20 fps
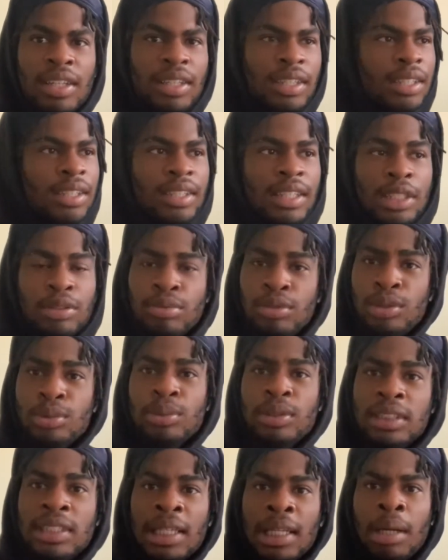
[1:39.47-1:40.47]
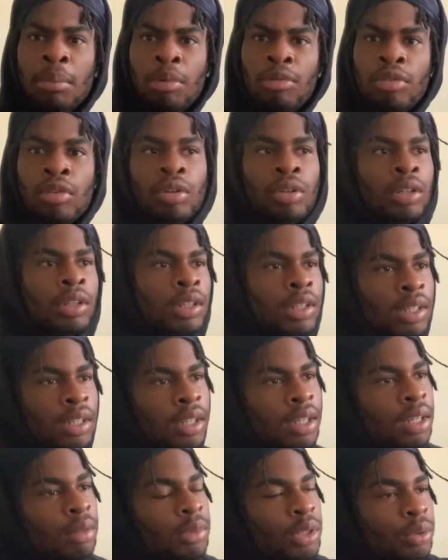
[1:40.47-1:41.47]
That's what you were saying before.
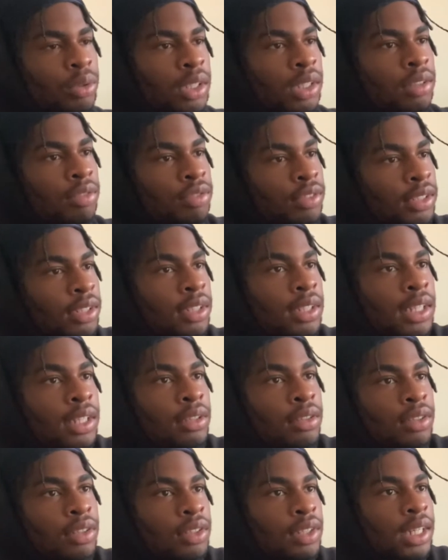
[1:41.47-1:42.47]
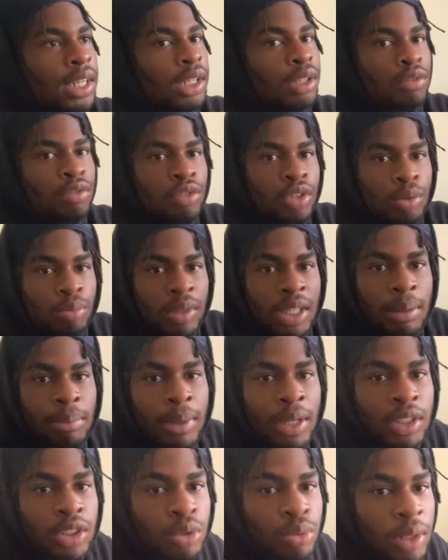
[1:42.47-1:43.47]
But we ain't finna linger on that, you feel me? I'm
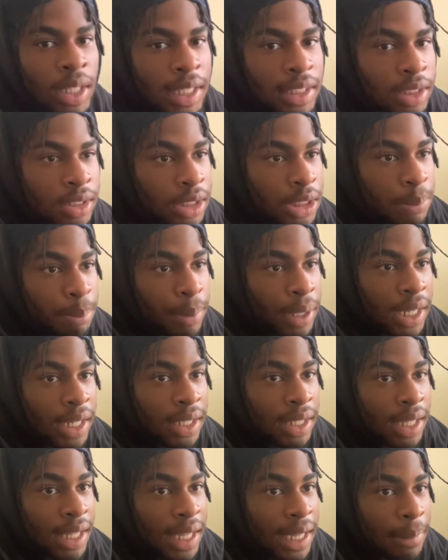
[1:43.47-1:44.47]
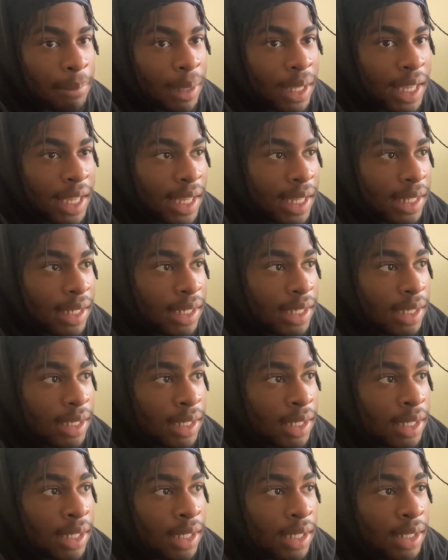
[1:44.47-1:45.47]
about to react to this Pontiac made
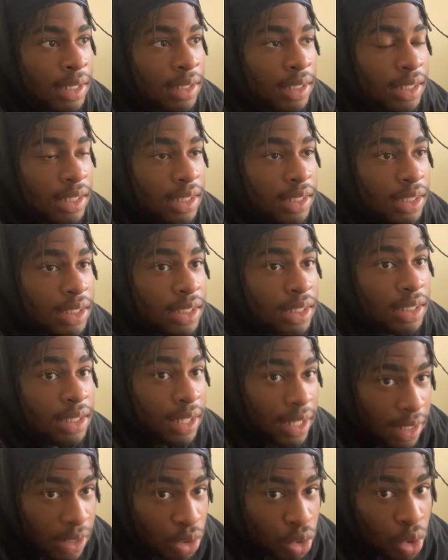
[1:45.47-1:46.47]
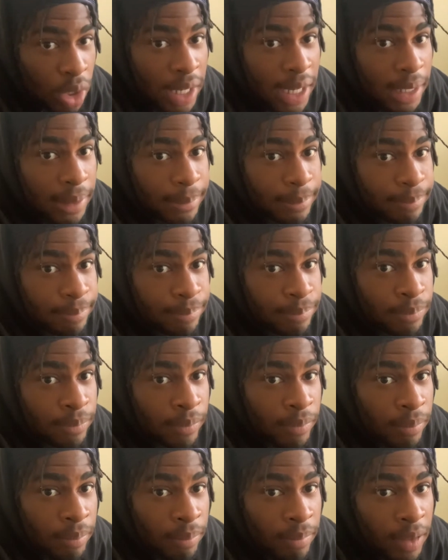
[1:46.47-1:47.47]
DDG diss track
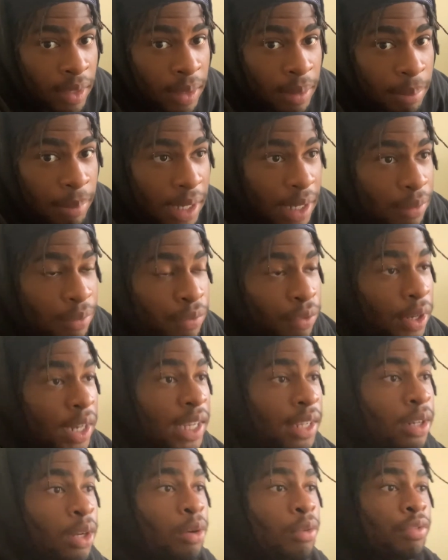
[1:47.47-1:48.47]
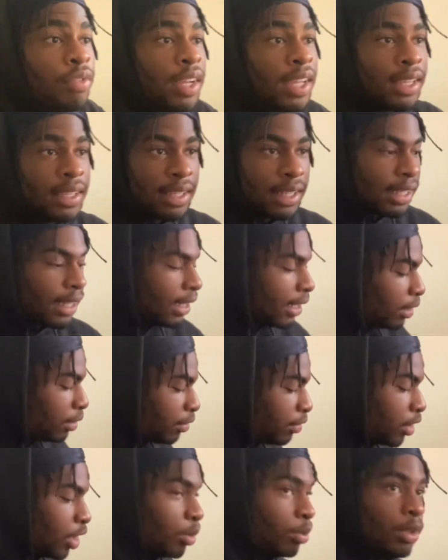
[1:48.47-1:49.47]
by Fredo fake guy, you
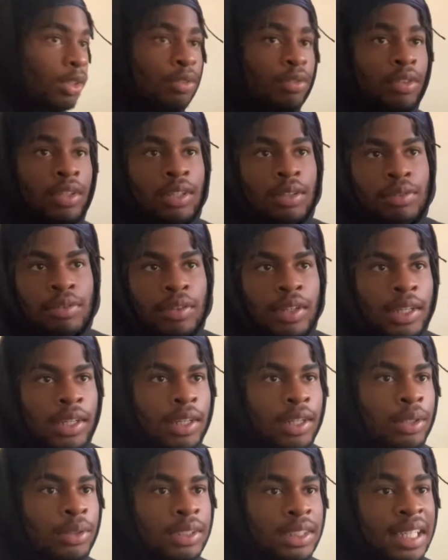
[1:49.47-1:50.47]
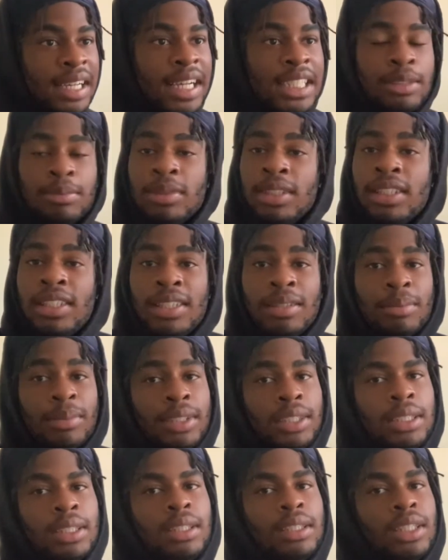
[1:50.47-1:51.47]
feel me? Fuck Fredo. Jasmine, hit my
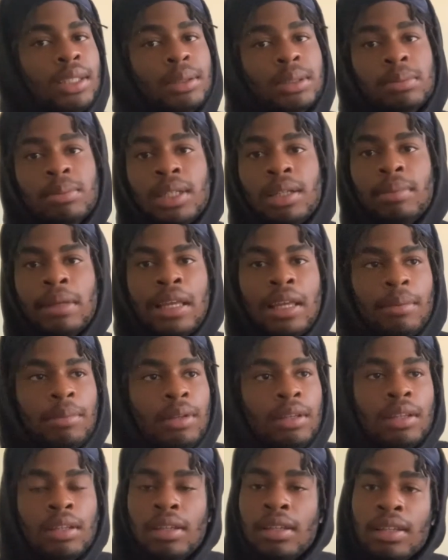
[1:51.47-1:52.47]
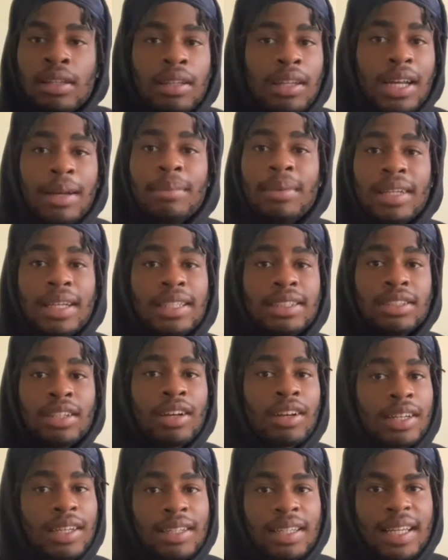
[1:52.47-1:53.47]
DMs, my baby. I'm not
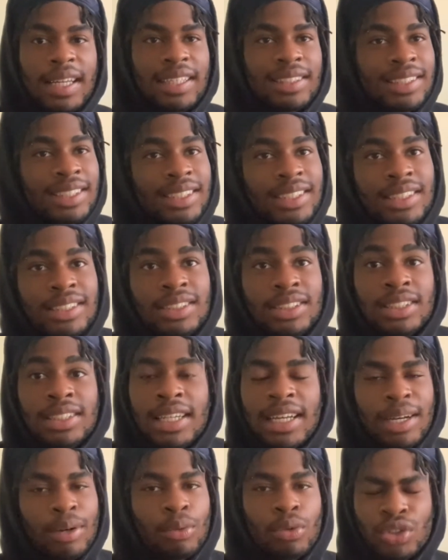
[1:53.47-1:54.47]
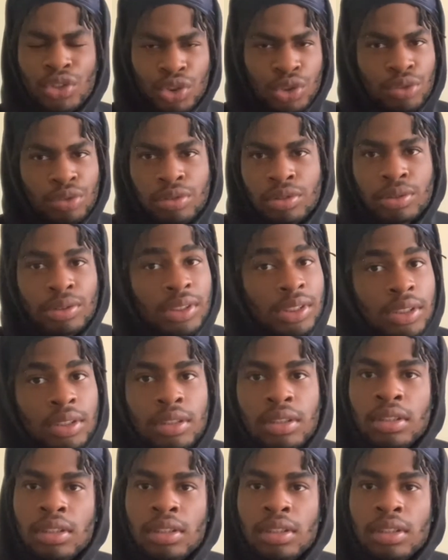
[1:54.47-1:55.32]
talking like DDG. I want you for real.